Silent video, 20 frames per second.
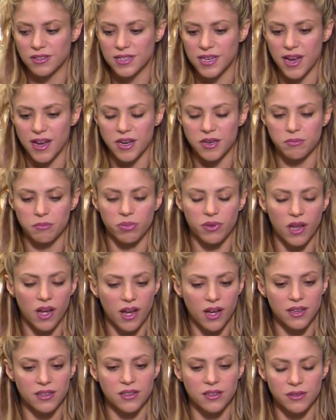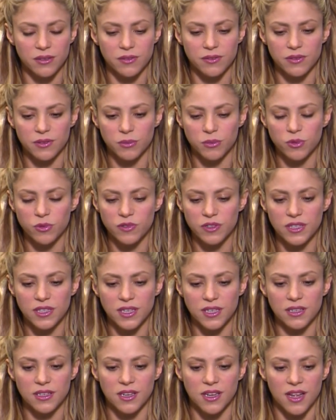entire plot of the movie,
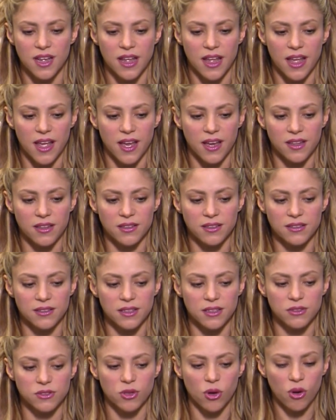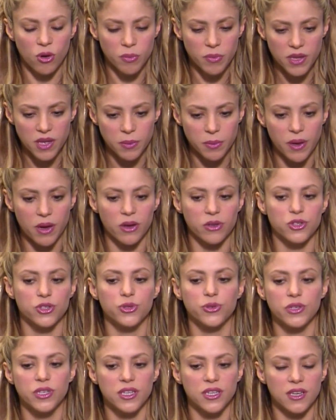and they told me about
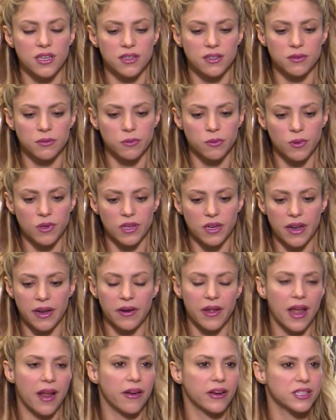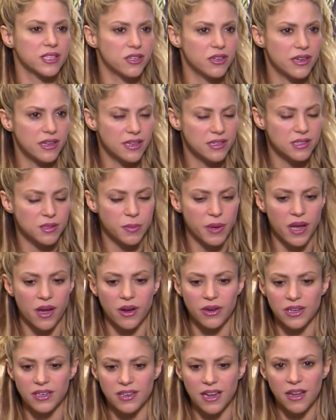Judy and what her character is
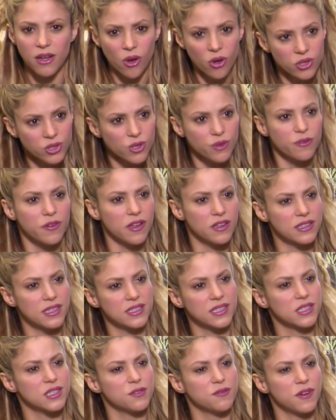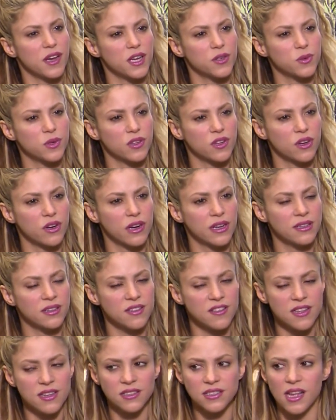about. And I also felt identified with her. And the
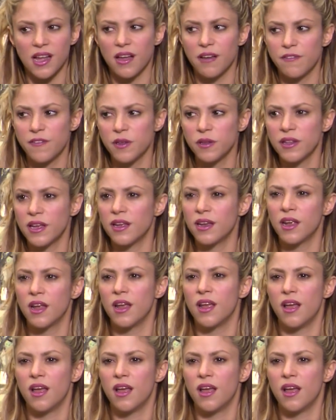thing is that I feel that